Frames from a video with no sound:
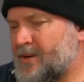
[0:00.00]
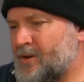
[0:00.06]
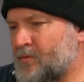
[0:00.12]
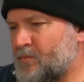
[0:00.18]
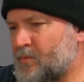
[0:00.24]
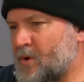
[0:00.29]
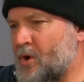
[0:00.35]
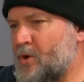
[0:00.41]

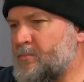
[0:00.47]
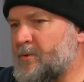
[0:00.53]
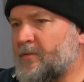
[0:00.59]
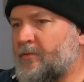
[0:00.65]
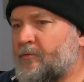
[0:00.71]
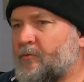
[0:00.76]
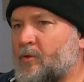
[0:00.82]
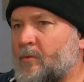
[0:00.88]

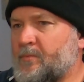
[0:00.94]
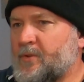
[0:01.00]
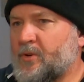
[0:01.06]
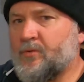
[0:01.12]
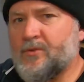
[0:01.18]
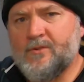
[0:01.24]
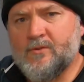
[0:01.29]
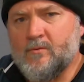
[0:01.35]
aroma from
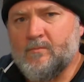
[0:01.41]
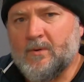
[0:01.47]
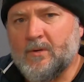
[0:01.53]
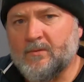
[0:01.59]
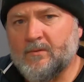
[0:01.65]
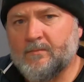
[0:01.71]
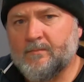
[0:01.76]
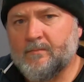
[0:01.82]
the crystal
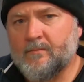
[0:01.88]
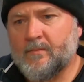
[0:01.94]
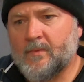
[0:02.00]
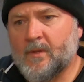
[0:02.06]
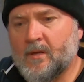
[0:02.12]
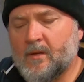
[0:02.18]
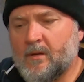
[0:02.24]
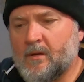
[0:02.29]
malt.
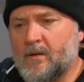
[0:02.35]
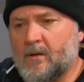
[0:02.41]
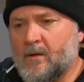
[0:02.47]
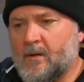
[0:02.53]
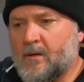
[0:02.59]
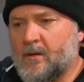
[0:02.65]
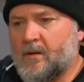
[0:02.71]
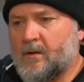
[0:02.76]

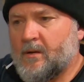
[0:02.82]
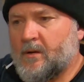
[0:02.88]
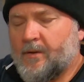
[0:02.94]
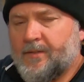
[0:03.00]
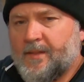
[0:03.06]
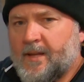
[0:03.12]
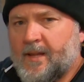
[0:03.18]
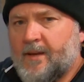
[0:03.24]

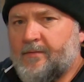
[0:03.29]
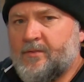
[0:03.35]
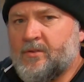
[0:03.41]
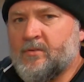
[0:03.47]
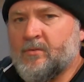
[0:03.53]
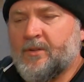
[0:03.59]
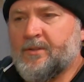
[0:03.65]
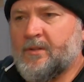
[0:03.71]
They have
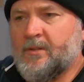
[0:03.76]
to. I